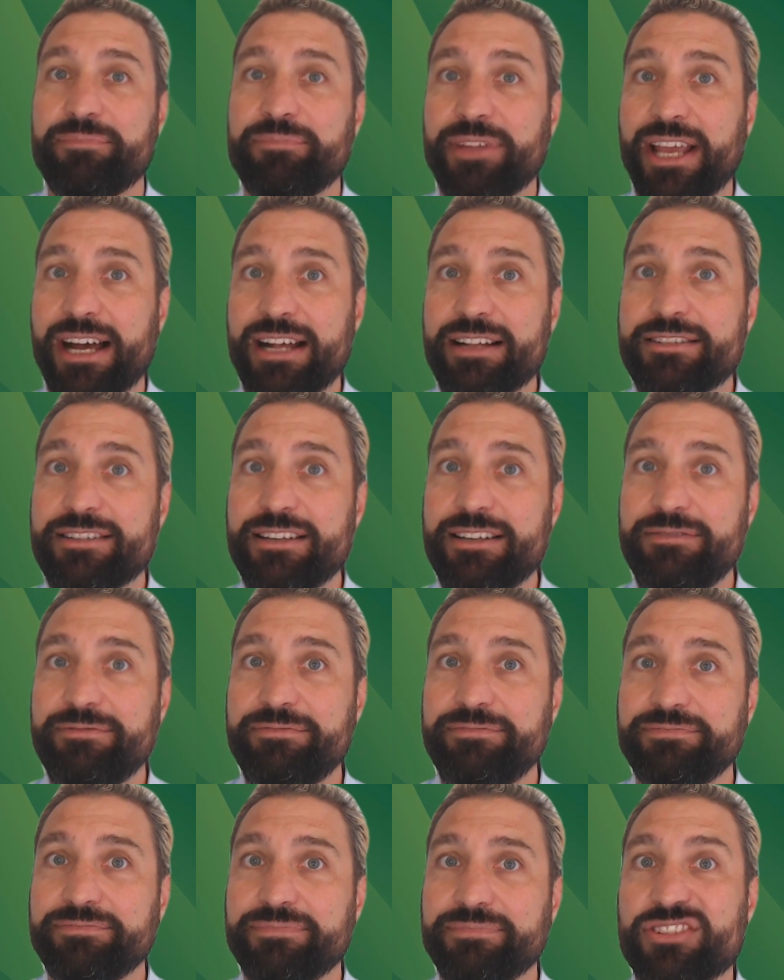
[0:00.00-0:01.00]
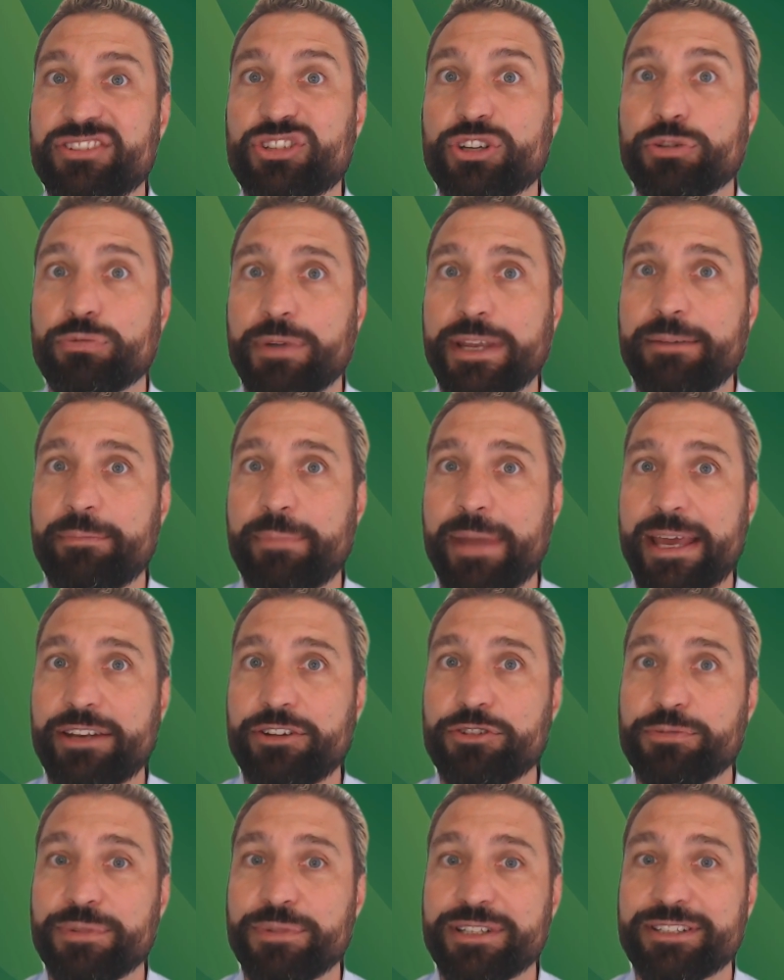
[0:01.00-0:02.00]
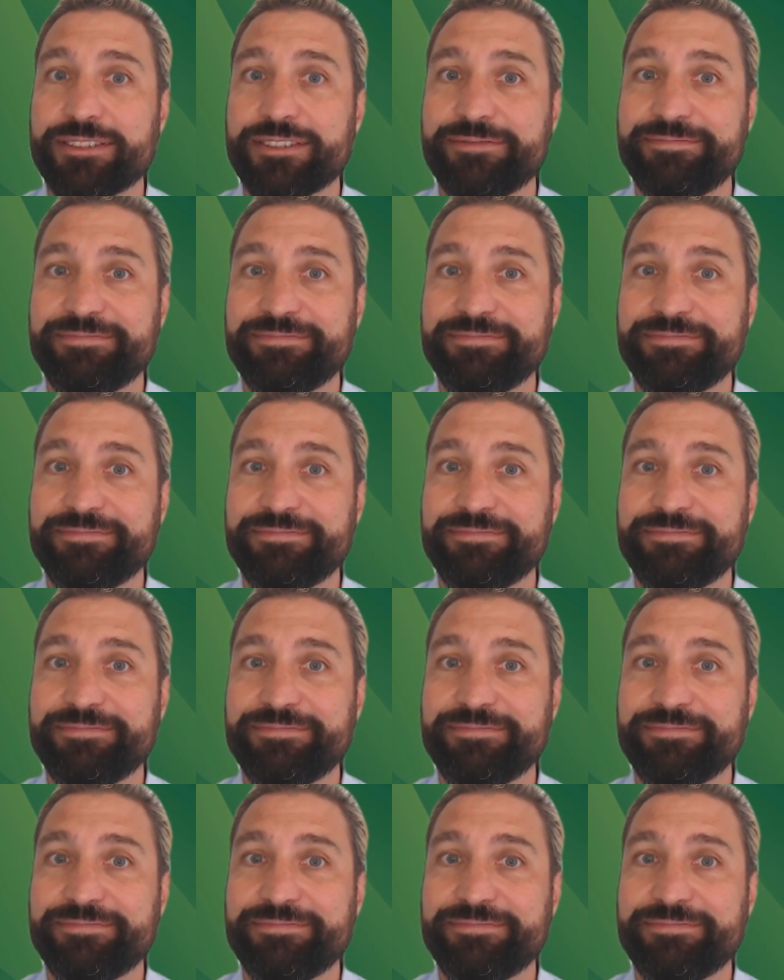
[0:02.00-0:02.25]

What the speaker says: The answer is career management.